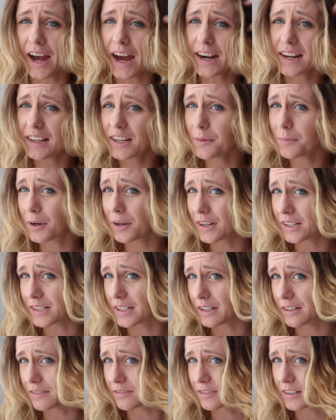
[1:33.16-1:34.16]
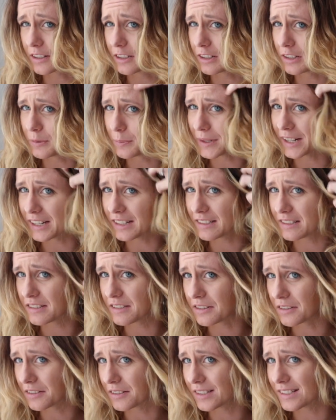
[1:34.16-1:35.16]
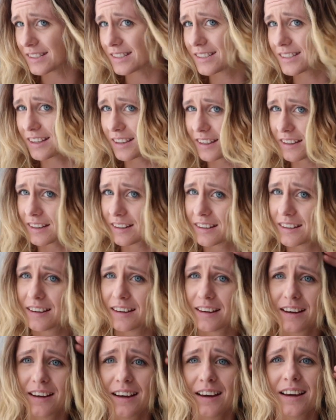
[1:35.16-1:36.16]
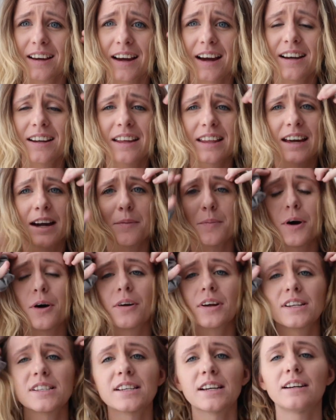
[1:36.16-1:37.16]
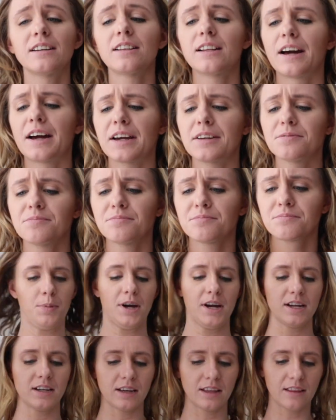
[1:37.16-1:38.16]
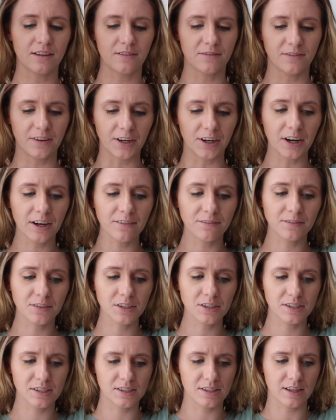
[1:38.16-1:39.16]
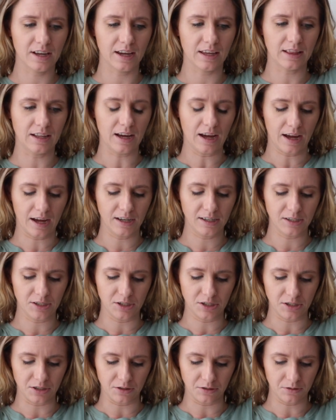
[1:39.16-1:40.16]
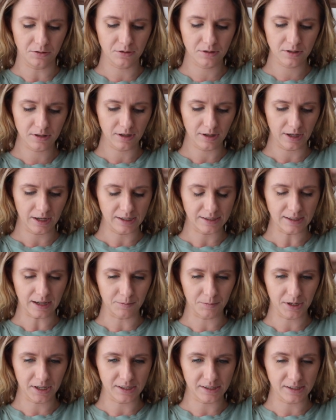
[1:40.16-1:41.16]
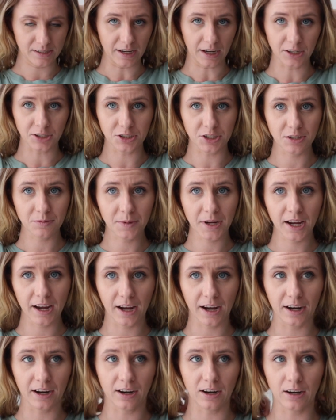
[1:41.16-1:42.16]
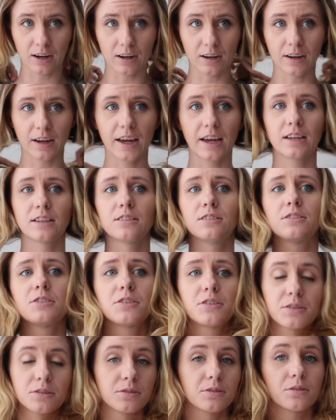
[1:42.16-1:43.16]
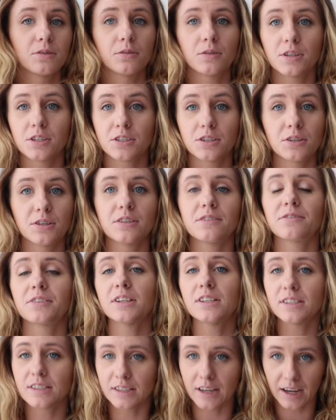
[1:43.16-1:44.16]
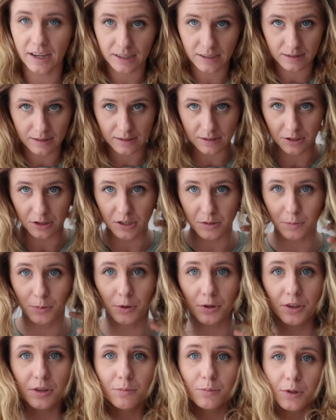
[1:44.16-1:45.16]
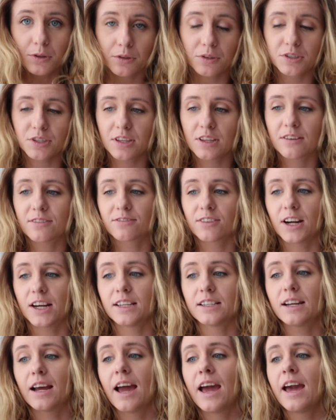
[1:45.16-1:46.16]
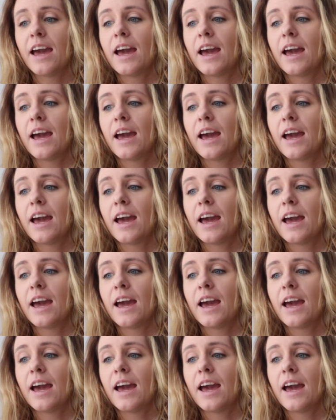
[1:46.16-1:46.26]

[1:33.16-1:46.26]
had it in a ponytail for a little bit so you can see kind of that ponytail line. But the very first thing that I do is I'm gonna section my hair into the two different sides, just pull them both to the front,